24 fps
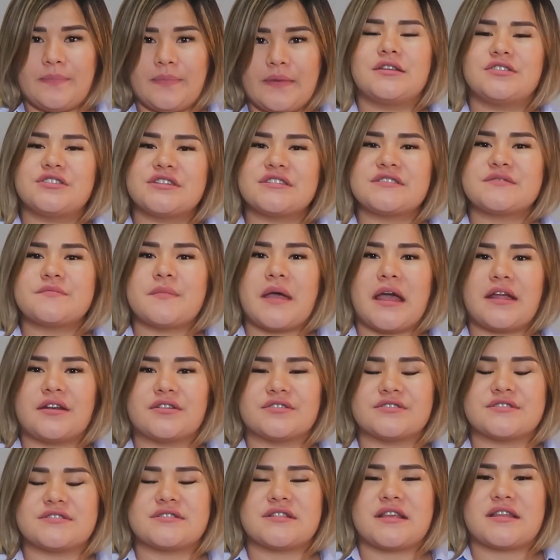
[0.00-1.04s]
It just
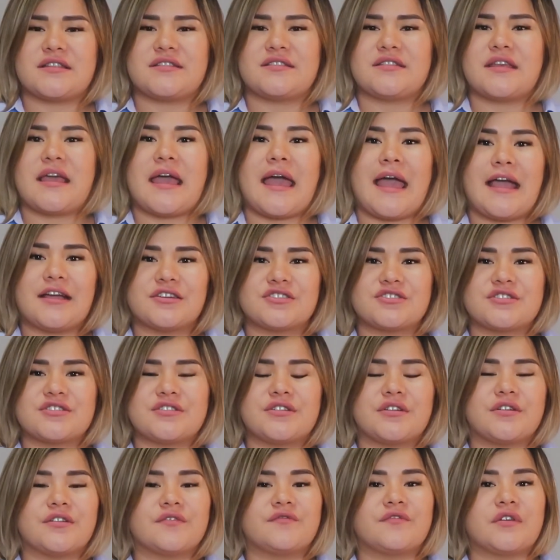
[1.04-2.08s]
matters that the action
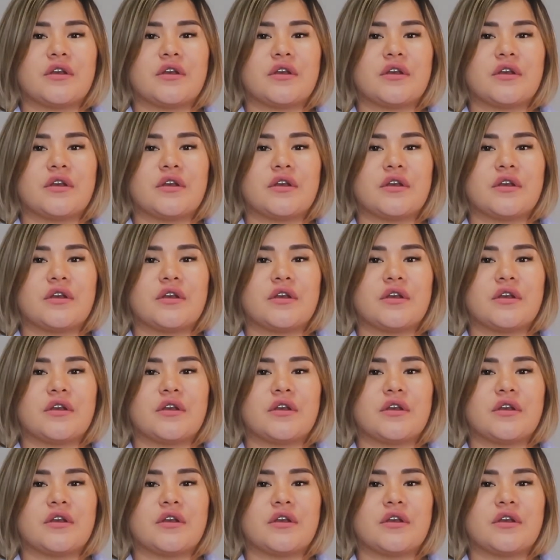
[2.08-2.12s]
of